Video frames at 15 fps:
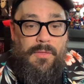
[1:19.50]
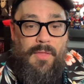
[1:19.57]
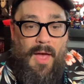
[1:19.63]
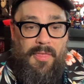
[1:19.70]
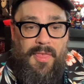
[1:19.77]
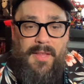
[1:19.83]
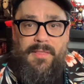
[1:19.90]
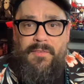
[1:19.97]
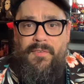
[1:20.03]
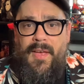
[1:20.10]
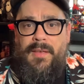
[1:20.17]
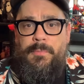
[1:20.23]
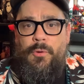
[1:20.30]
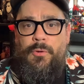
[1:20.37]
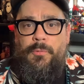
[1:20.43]
think the fan
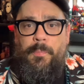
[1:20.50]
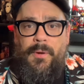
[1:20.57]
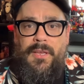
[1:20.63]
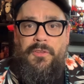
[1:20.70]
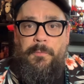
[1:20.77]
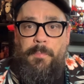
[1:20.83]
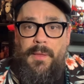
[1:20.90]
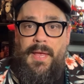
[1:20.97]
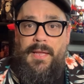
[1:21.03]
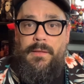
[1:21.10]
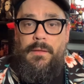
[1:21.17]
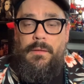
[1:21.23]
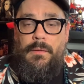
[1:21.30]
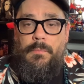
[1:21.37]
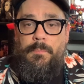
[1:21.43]
community was pretty split
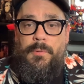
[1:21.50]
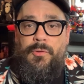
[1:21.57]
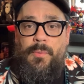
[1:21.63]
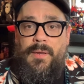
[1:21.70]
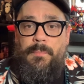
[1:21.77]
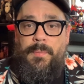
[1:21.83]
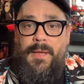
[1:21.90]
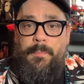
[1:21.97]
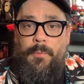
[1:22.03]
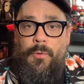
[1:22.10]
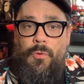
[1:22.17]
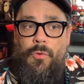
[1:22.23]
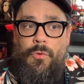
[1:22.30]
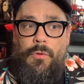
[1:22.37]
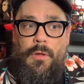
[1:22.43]
between
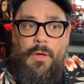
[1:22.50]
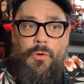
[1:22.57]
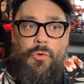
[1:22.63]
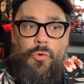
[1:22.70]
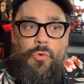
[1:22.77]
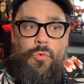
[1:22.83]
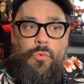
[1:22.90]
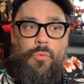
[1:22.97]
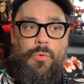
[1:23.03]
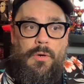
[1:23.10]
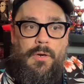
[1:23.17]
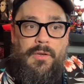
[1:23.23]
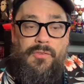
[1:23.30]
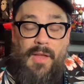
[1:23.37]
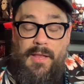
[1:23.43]
people who
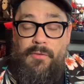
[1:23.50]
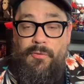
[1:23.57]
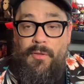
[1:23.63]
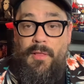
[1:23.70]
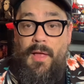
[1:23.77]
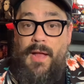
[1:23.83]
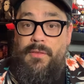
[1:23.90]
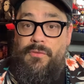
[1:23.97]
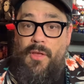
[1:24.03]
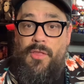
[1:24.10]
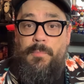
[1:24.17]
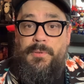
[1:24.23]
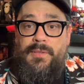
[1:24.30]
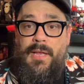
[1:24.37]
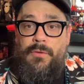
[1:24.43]
were excited for the line and saw
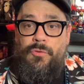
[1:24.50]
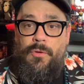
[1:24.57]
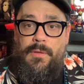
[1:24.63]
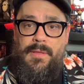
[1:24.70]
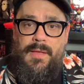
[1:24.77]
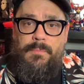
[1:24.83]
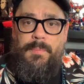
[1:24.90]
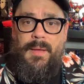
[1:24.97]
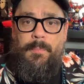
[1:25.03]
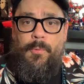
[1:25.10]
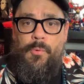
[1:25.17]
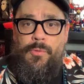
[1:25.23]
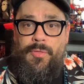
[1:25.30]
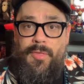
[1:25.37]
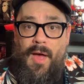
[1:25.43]
the potential, and then people
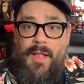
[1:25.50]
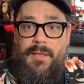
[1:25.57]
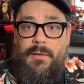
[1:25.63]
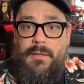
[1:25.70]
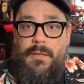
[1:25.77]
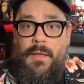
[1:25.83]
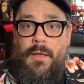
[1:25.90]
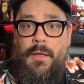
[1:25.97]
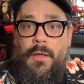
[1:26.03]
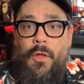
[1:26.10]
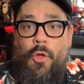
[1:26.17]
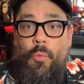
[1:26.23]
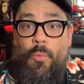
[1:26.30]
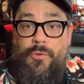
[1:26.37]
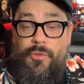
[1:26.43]
who thought it
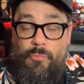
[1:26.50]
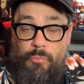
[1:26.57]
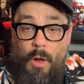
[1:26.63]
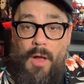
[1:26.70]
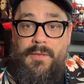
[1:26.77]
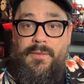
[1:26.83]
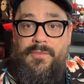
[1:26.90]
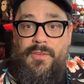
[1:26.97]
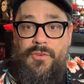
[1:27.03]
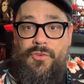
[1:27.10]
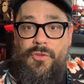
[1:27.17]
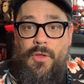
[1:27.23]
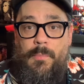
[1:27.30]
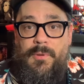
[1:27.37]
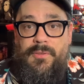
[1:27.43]
was the wrong
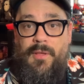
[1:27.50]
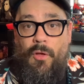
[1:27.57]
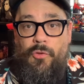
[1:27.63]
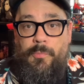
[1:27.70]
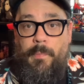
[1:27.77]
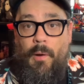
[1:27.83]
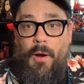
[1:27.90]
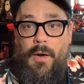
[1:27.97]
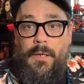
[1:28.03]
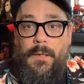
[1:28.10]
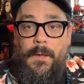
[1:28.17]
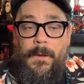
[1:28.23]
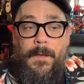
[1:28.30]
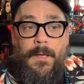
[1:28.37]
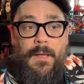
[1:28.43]
decision on Mattel's part,
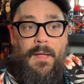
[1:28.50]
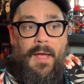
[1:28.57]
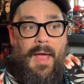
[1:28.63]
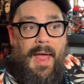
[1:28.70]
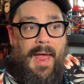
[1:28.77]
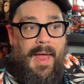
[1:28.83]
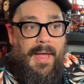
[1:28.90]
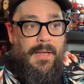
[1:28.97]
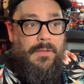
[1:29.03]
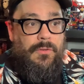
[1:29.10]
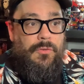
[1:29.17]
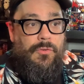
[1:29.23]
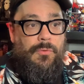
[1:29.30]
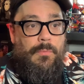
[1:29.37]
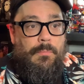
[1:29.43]

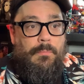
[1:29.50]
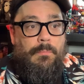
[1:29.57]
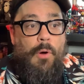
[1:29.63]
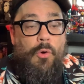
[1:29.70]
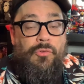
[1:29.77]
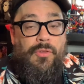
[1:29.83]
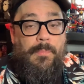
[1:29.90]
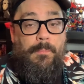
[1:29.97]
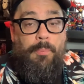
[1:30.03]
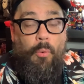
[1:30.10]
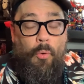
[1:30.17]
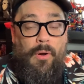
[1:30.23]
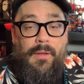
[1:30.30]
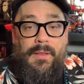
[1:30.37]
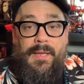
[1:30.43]
and most
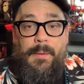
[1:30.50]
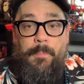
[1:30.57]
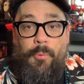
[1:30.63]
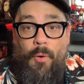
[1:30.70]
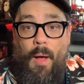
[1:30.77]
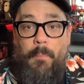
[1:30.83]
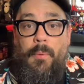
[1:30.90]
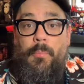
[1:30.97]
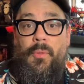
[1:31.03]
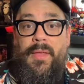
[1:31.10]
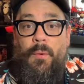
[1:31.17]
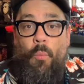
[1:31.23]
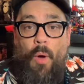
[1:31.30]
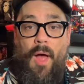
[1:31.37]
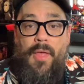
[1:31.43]
importantly,
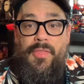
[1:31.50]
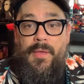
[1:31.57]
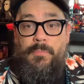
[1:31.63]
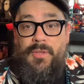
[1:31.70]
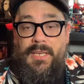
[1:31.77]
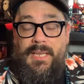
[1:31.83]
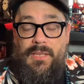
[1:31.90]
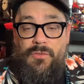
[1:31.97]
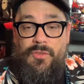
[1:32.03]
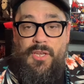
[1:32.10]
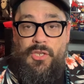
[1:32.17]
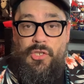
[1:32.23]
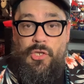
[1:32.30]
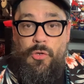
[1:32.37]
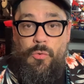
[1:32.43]
probably wanted them to
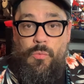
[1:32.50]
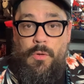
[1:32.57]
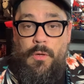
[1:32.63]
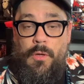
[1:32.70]
continue,